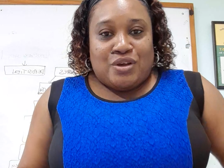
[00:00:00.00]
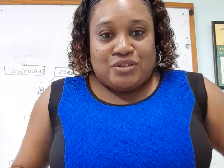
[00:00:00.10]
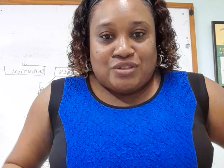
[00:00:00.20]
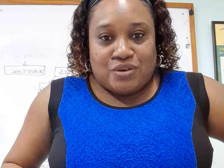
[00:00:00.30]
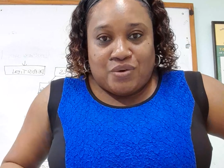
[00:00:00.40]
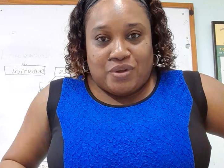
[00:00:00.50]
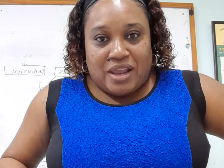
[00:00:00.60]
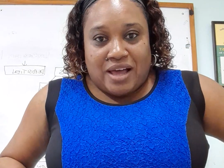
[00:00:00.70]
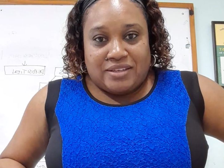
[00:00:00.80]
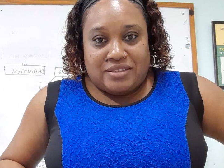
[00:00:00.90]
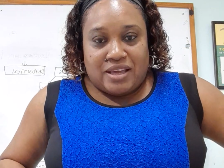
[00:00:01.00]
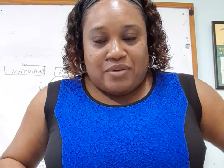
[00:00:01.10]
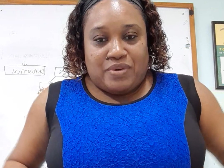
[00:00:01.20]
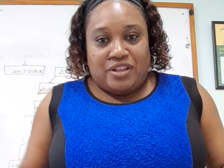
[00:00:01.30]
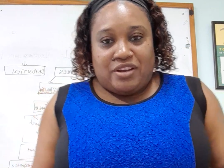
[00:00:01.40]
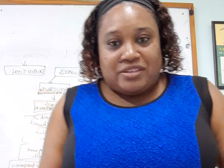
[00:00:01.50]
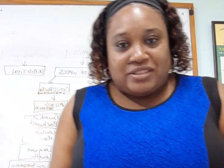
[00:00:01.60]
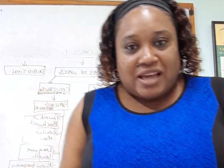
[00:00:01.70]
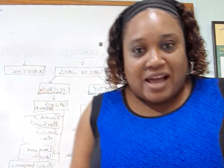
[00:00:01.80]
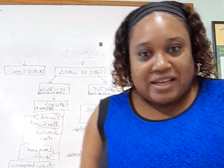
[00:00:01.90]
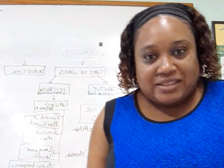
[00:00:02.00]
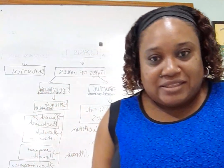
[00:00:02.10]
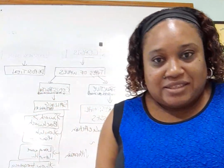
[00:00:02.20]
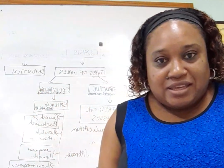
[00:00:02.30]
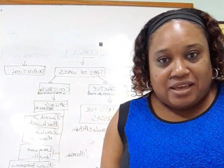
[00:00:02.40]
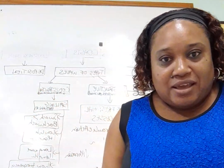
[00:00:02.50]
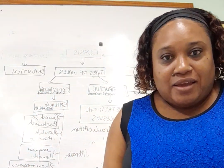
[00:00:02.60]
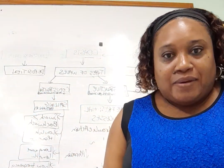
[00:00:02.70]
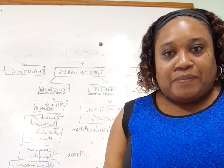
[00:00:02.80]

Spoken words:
So last day we looked at the